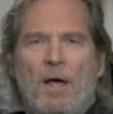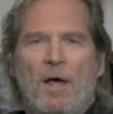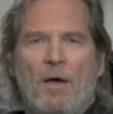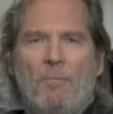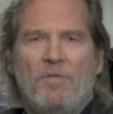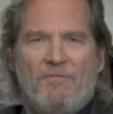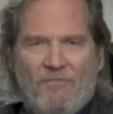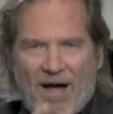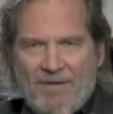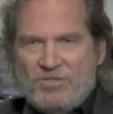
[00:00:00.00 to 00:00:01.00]
with
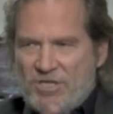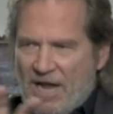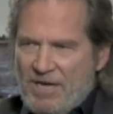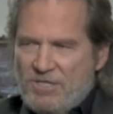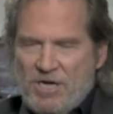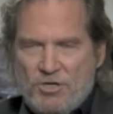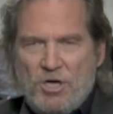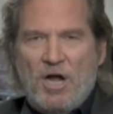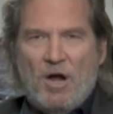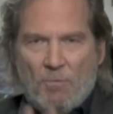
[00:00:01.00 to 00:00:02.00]
5 states each
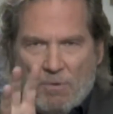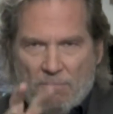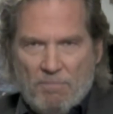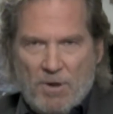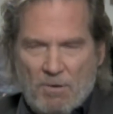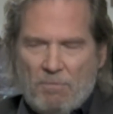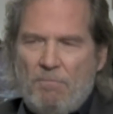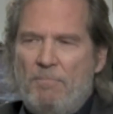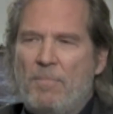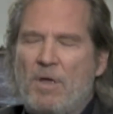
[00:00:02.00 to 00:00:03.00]
year. We're
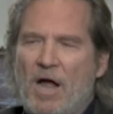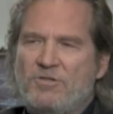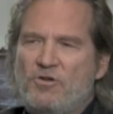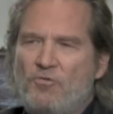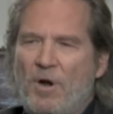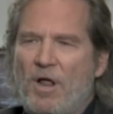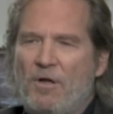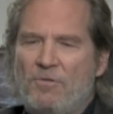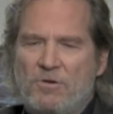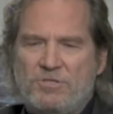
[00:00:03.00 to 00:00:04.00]
concentrating
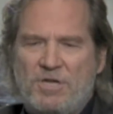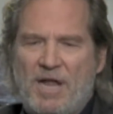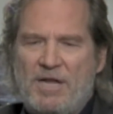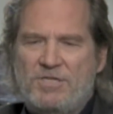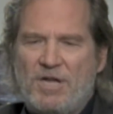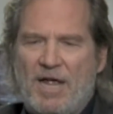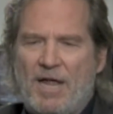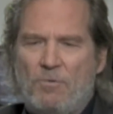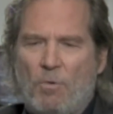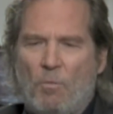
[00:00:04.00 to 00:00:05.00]
on those states,
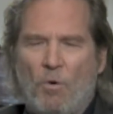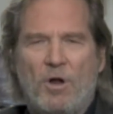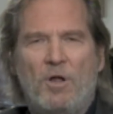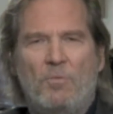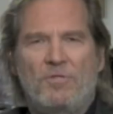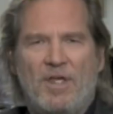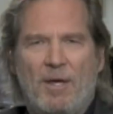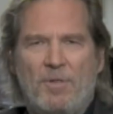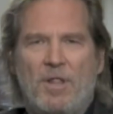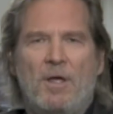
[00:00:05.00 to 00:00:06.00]
and we're working with
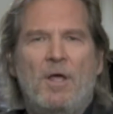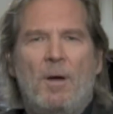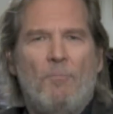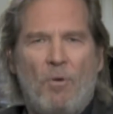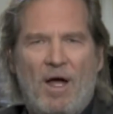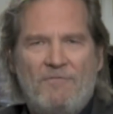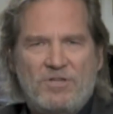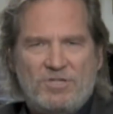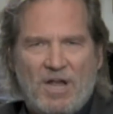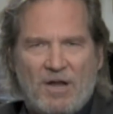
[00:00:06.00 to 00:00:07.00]
them in the
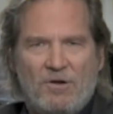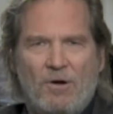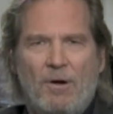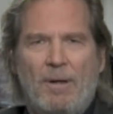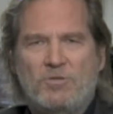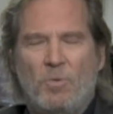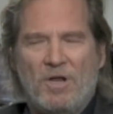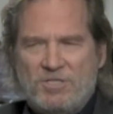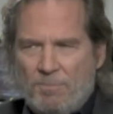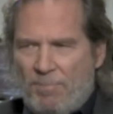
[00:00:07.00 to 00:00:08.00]
private sector as
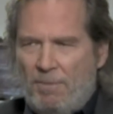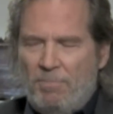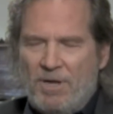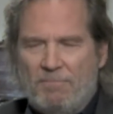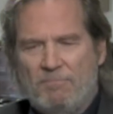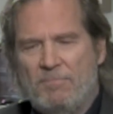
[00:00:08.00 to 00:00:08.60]
well as the public